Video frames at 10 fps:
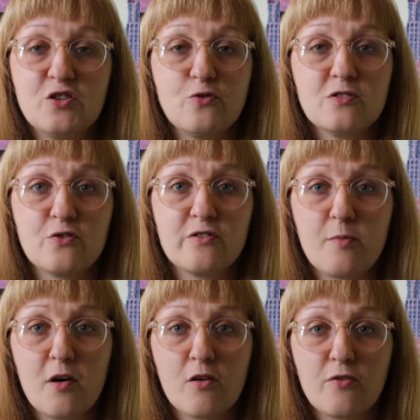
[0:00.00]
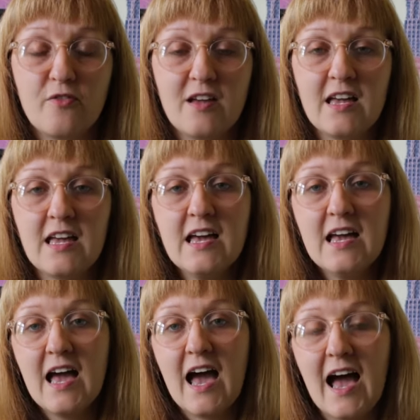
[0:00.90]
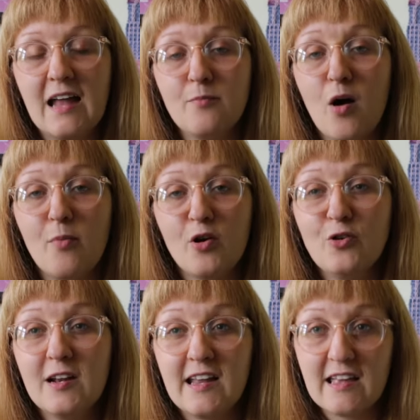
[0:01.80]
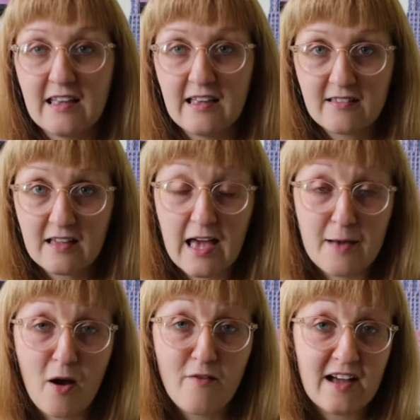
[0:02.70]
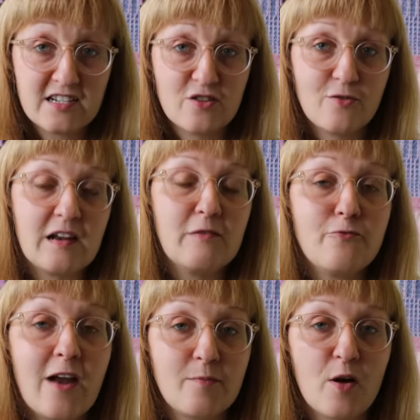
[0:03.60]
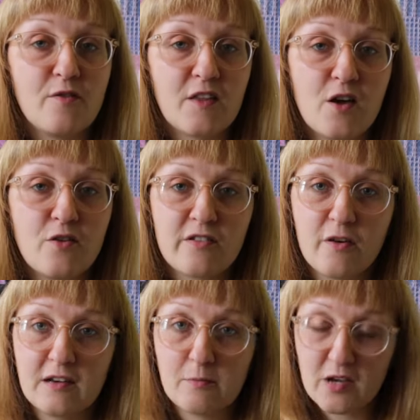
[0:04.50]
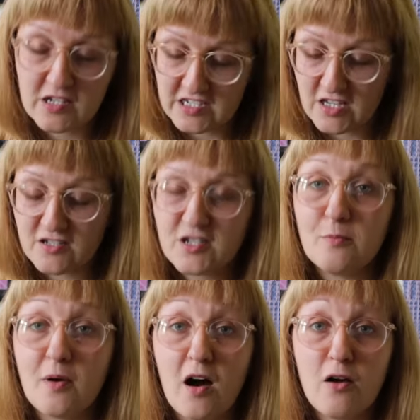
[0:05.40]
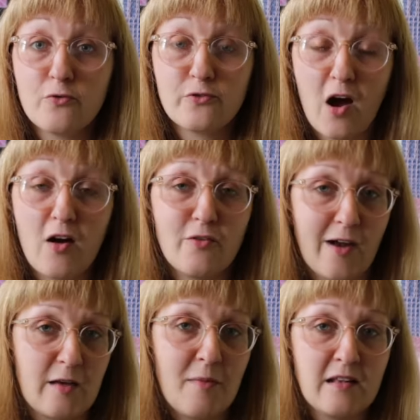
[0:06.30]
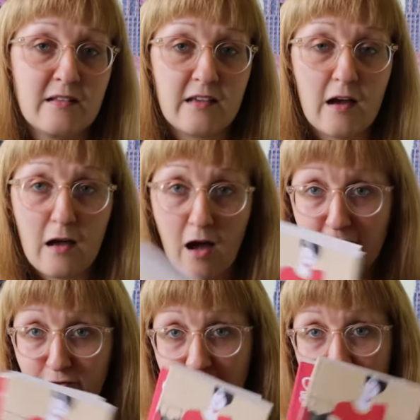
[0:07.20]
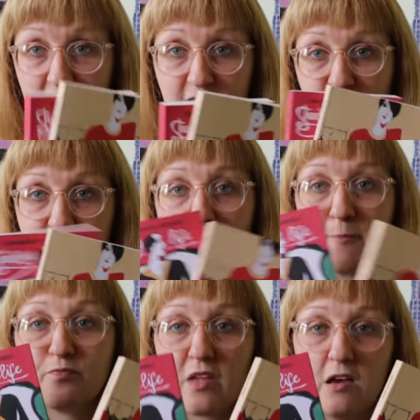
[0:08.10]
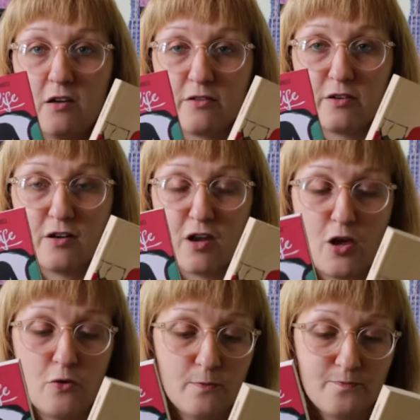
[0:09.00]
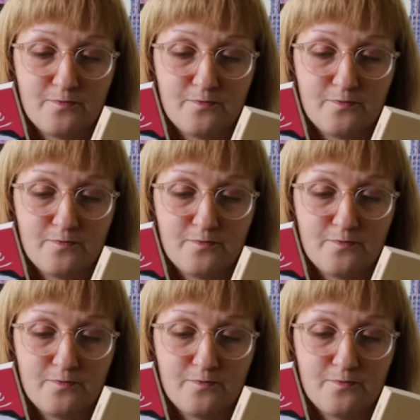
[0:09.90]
Dior's autobiography and Barbara Hulanicki's. I've actually already read both of those, so I didn't purchase those two, but I would highly recommend. I haven't read these two yet, so I don't know